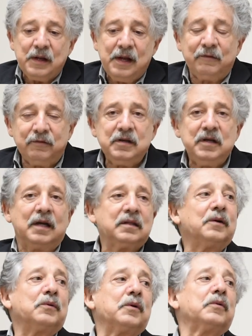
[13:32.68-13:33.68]
Every night
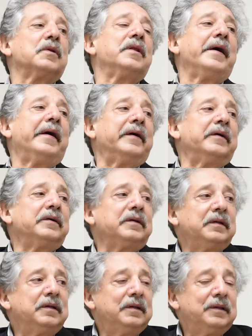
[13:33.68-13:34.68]
that we were there,
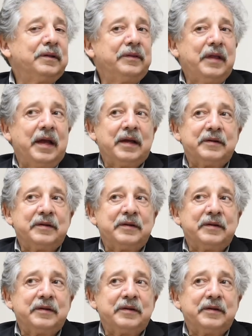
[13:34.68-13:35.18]
they